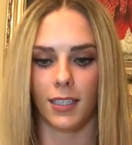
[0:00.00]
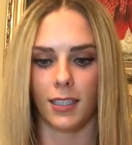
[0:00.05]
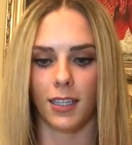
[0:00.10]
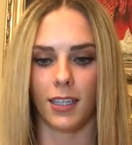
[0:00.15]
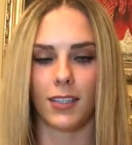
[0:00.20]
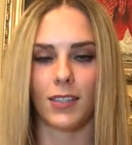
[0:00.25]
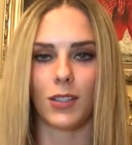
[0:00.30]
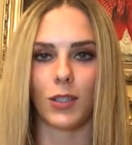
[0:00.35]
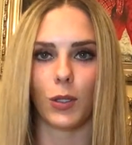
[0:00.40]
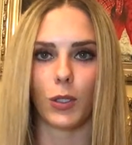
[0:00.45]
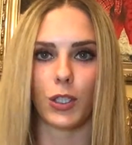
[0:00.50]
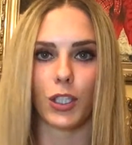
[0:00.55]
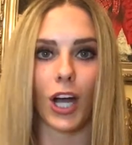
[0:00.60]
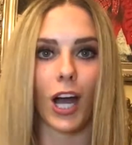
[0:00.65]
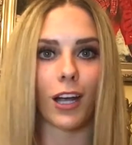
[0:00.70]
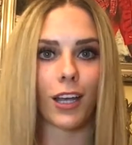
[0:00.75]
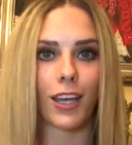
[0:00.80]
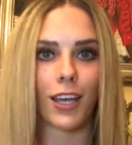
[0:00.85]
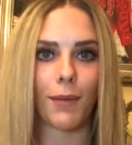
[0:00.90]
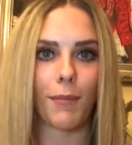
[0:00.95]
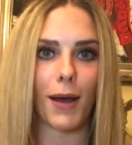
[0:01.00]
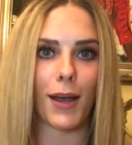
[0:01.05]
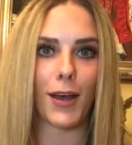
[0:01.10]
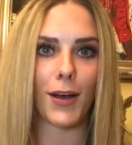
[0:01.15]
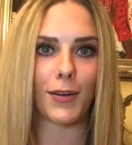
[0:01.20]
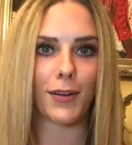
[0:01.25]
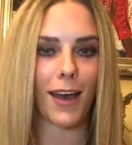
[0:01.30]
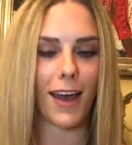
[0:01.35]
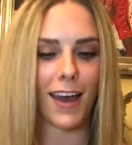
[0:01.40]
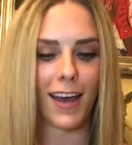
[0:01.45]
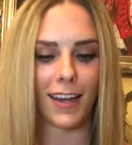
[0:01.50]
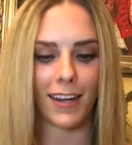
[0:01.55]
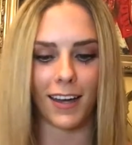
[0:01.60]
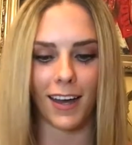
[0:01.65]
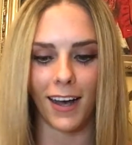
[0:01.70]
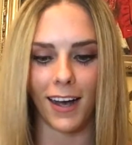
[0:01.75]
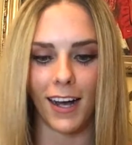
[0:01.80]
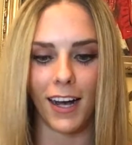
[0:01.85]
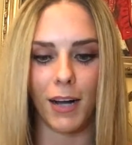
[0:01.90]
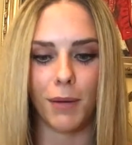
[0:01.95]
is still shocking in my own head.
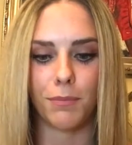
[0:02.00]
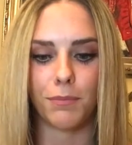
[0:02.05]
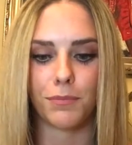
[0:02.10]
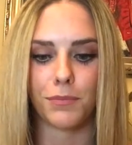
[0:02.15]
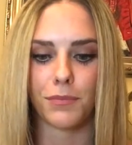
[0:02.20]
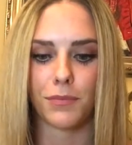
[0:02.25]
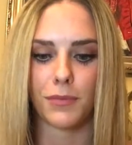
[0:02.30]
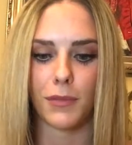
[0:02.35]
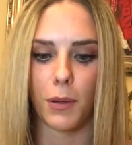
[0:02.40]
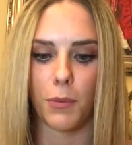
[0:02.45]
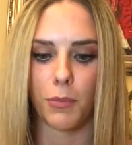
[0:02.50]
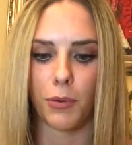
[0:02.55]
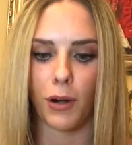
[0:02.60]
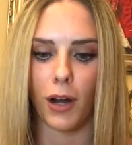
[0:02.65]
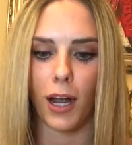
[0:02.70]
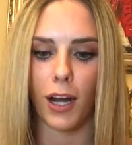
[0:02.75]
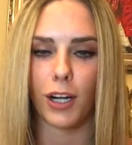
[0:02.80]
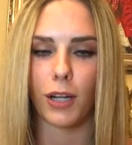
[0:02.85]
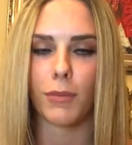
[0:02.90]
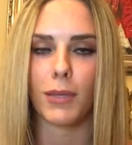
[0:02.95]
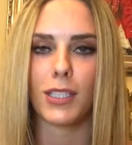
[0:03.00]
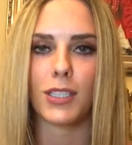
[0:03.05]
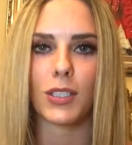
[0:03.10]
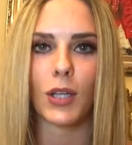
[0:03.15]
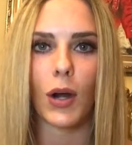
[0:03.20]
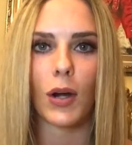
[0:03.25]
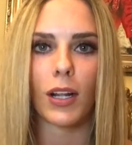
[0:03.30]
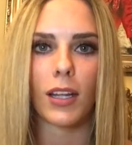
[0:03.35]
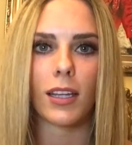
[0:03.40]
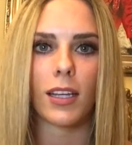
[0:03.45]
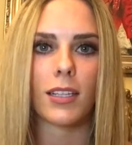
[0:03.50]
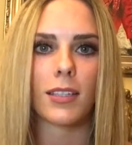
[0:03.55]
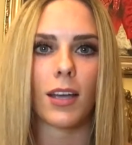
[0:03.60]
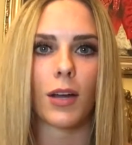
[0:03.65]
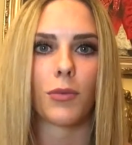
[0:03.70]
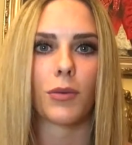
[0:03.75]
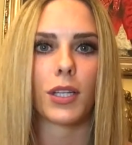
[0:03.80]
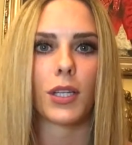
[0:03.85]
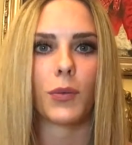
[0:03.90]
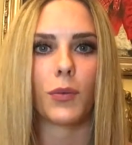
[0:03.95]
Prior to me starting this, I
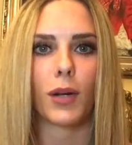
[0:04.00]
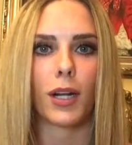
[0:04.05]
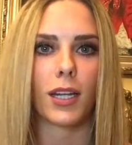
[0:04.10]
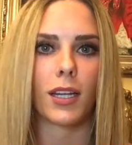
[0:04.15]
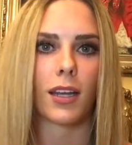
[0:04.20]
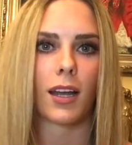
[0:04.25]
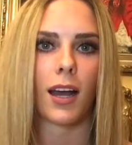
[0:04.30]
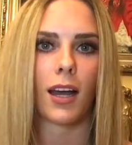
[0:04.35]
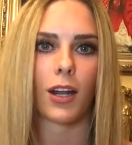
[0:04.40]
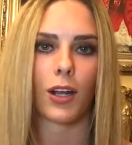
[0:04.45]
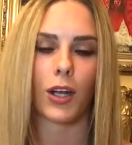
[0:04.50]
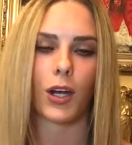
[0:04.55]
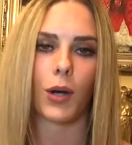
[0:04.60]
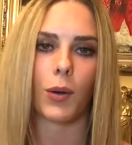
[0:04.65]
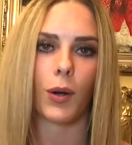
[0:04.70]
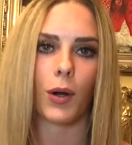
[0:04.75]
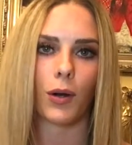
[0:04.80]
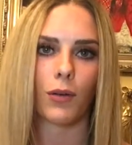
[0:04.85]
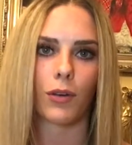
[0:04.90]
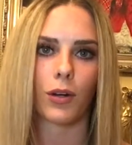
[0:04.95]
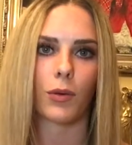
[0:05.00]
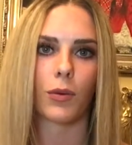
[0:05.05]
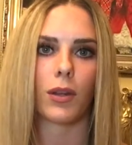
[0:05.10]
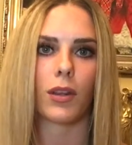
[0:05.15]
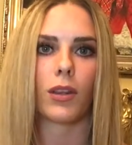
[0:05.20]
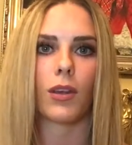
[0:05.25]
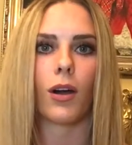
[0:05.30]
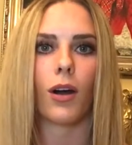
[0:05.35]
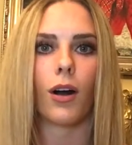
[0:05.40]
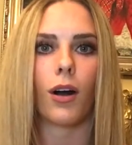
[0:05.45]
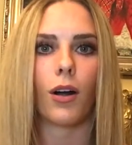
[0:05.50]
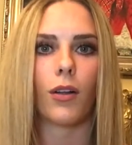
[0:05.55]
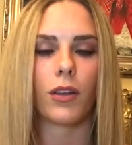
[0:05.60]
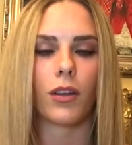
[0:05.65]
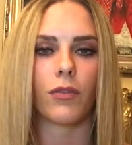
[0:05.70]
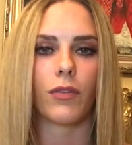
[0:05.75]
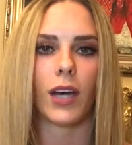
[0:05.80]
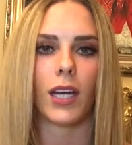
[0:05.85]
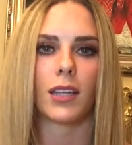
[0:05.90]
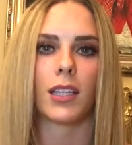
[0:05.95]
really wanted to kind of go over with y'all the
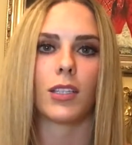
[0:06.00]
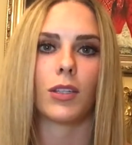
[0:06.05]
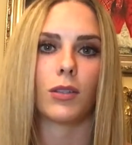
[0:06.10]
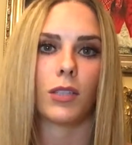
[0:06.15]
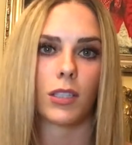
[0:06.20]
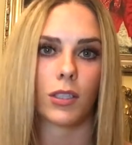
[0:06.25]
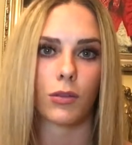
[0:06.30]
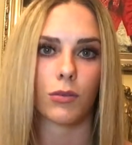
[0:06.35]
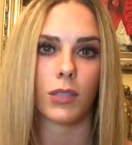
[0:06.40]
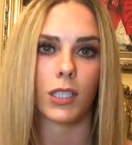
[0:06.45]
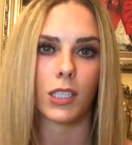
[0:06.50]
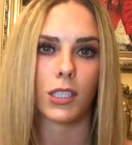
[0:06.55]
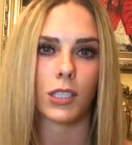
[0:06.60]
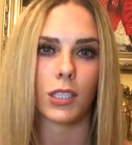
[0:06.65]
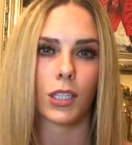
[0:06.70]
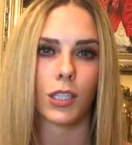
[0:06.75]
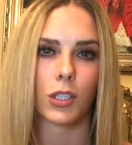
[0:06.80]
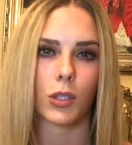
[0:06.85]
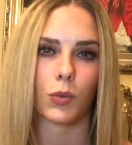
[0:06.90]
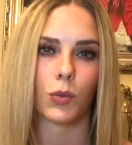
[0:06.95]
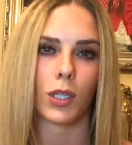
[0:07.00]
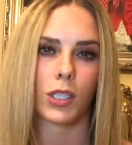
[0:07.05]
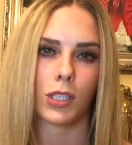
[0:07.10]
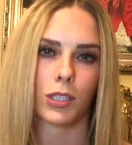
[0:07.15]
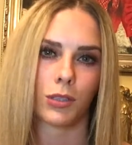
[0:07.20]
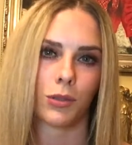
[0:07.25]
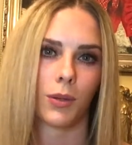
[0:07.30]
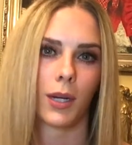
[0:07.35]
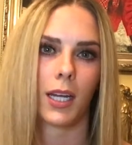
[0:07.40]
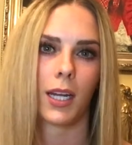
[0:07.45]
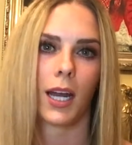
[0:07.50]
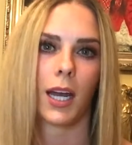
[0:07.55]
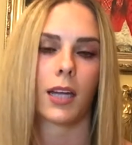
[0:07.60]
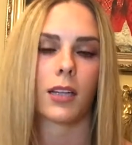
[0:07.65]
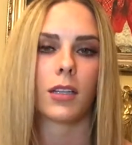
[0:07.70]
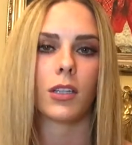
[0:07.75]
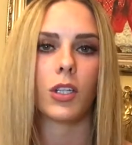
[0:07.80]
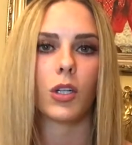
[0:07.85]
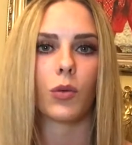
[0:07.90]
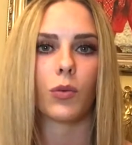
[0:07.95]
fact that you need to research which Hawaiian
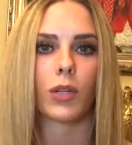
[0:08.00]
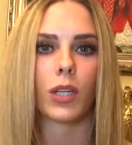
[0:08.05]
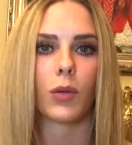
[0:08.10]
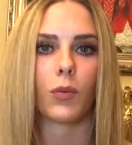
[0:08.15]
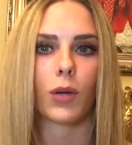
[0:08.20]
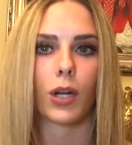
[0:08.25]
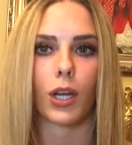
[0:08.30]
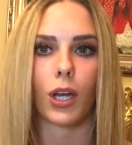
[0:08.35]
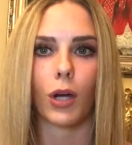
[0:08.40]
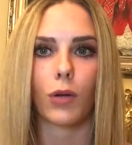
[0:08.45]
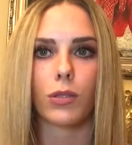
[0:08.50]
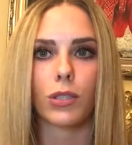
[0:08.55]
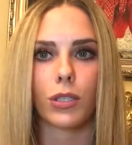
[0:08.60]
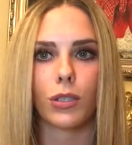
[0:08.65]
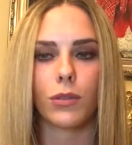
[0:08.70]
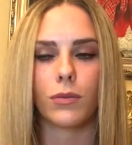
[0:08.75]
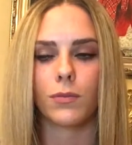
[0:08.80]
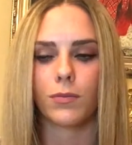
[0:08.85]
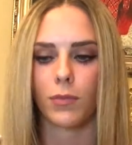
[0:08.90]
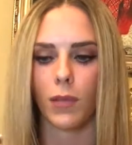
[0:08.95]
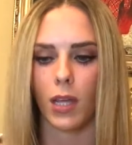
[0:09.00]
island you really want to go to.